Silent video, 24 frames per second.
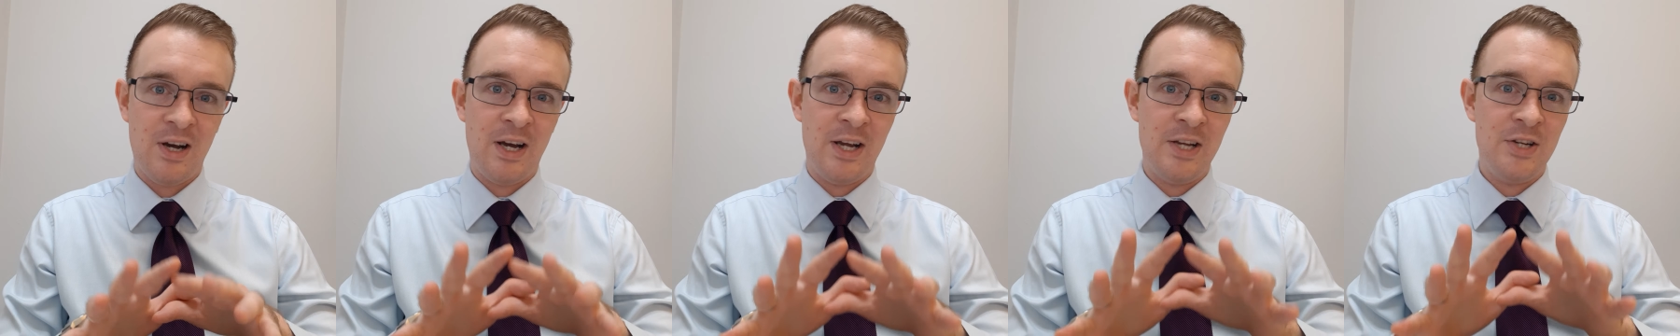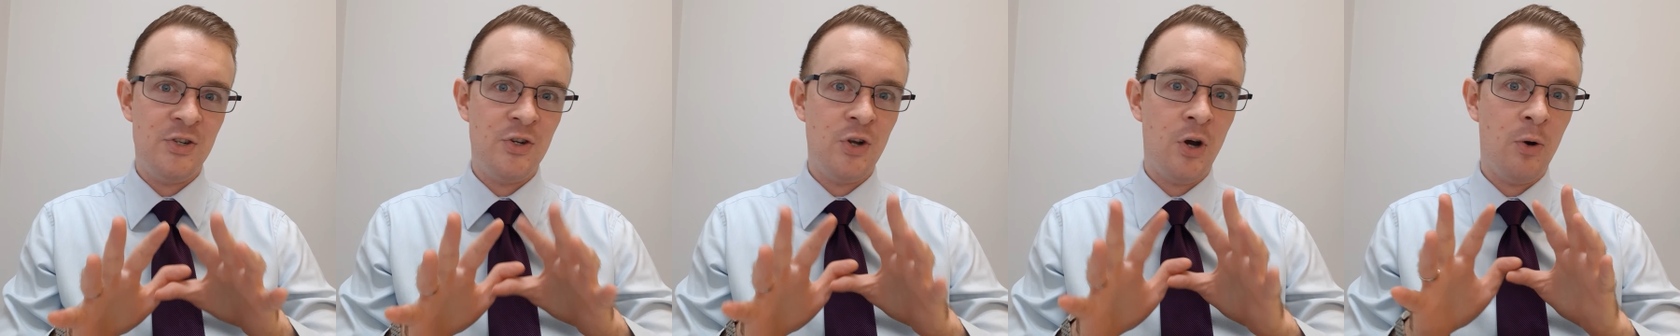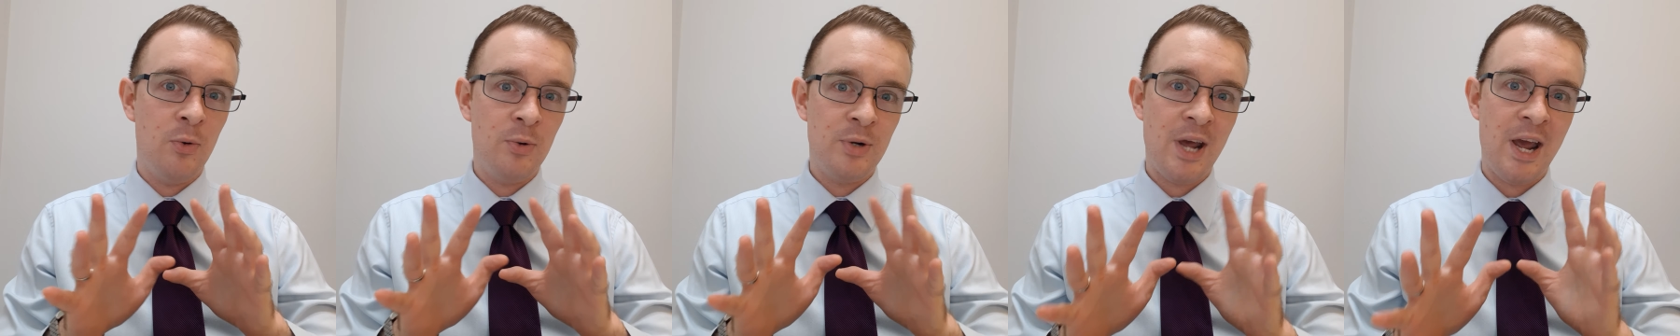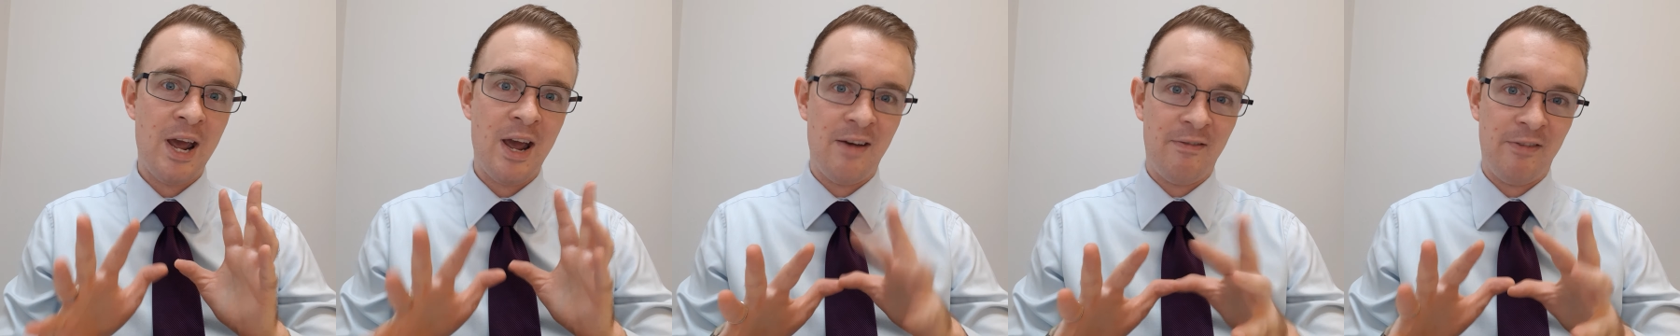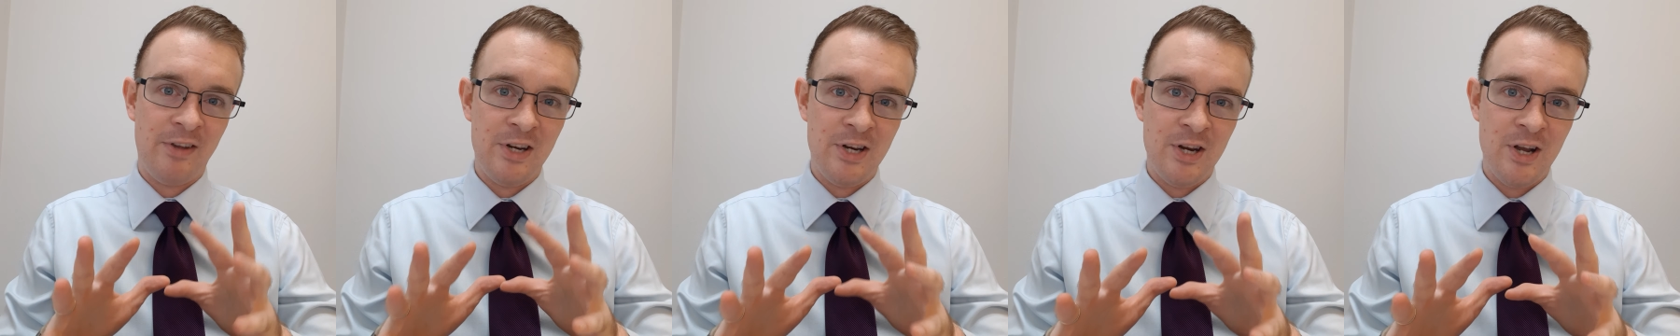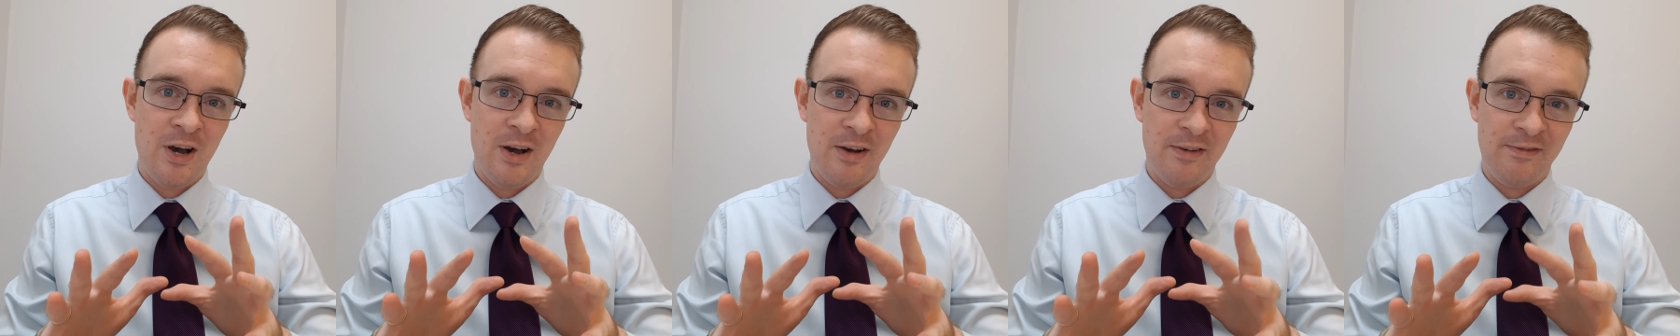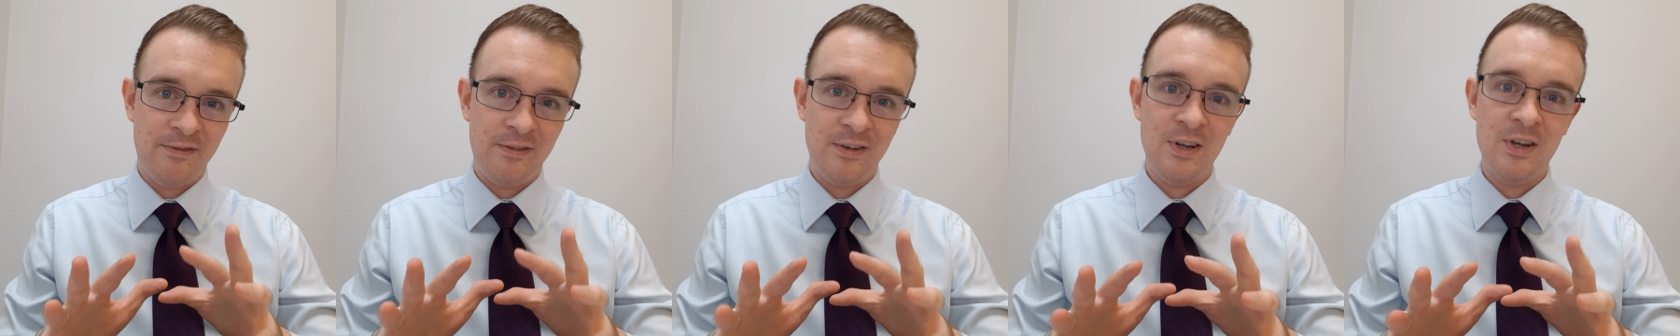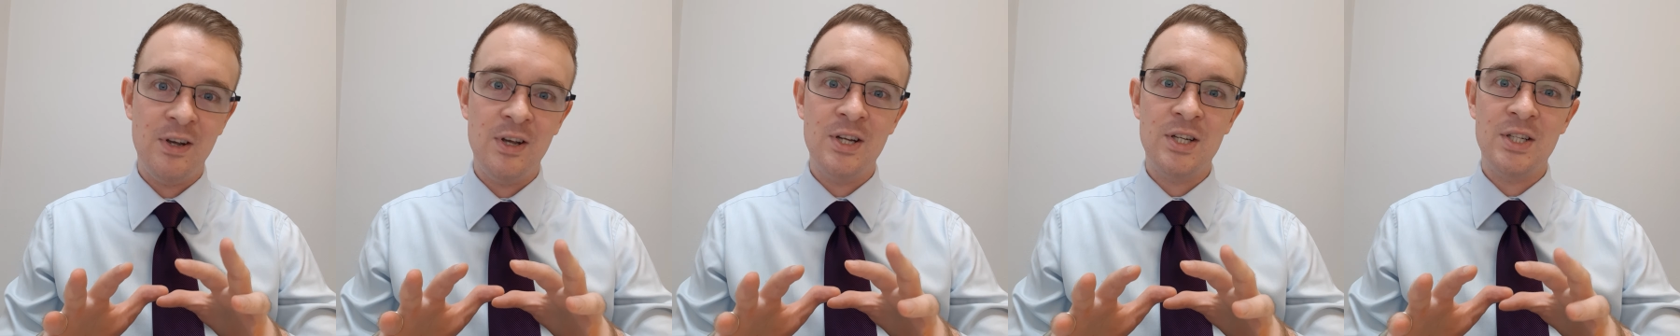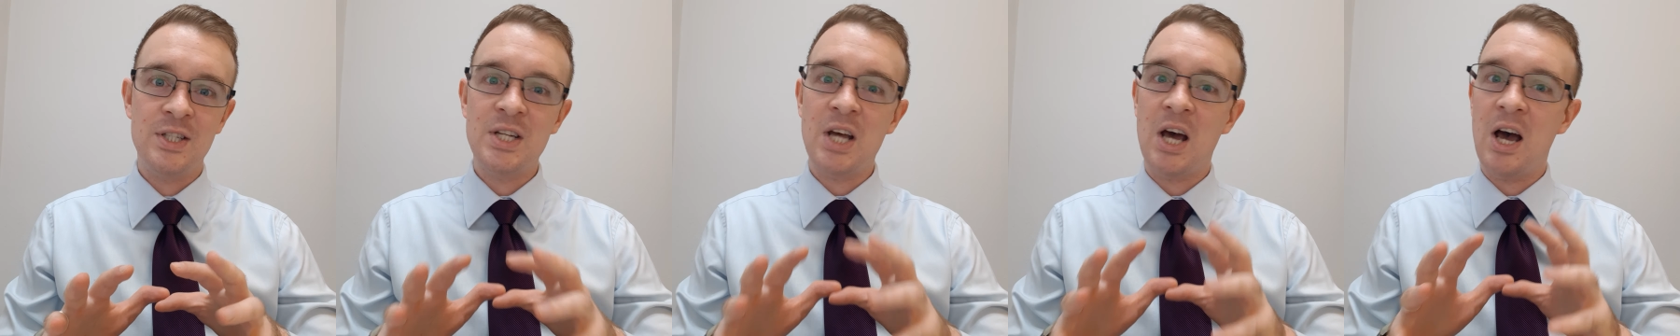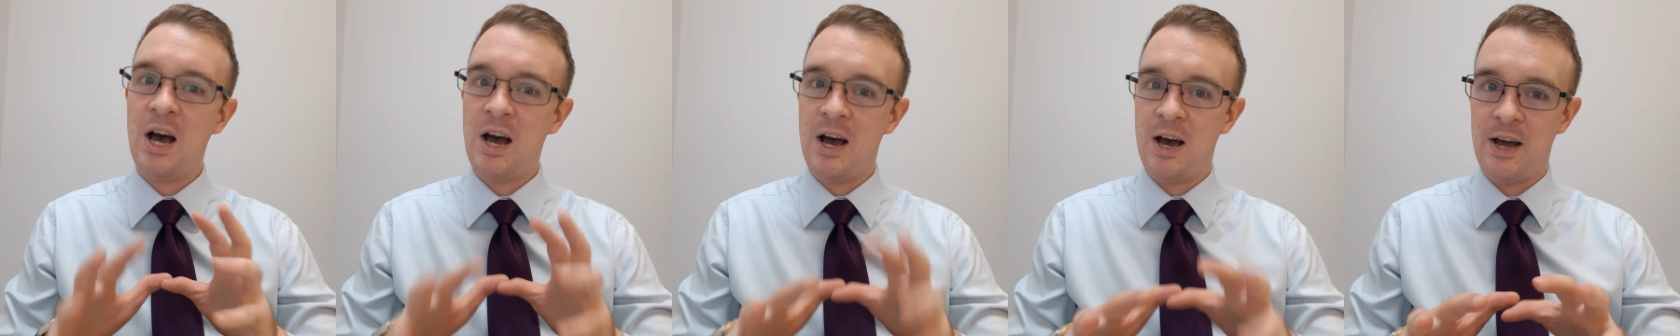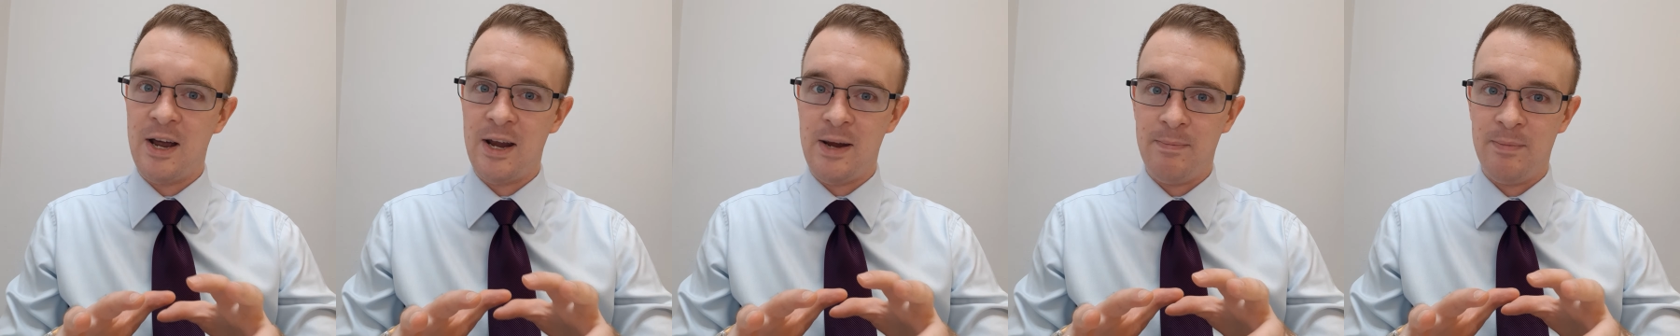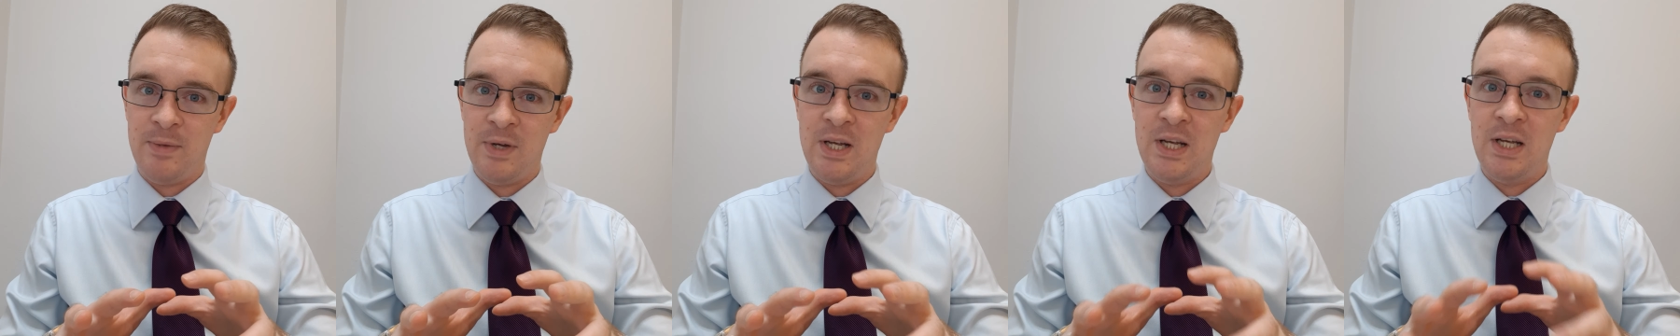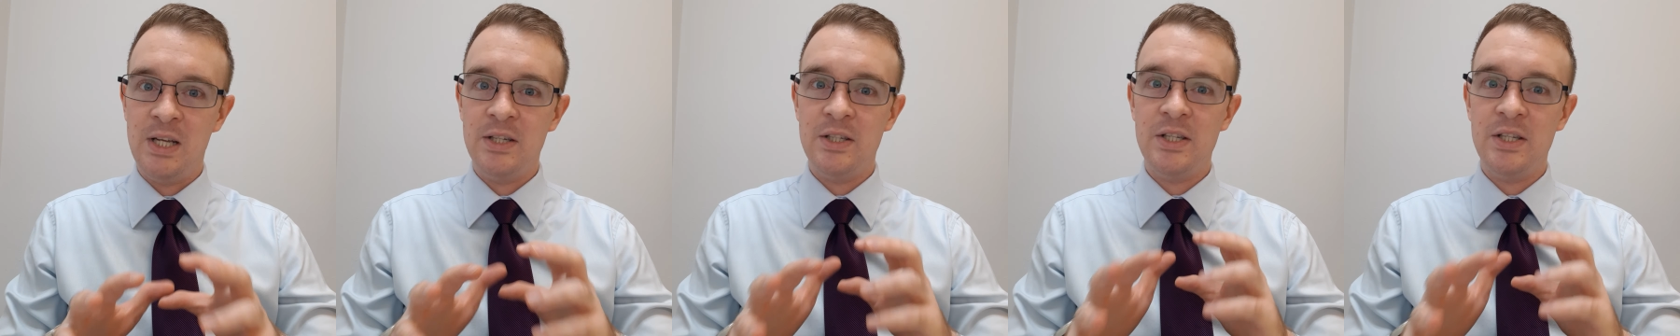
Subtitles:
I don't have enough time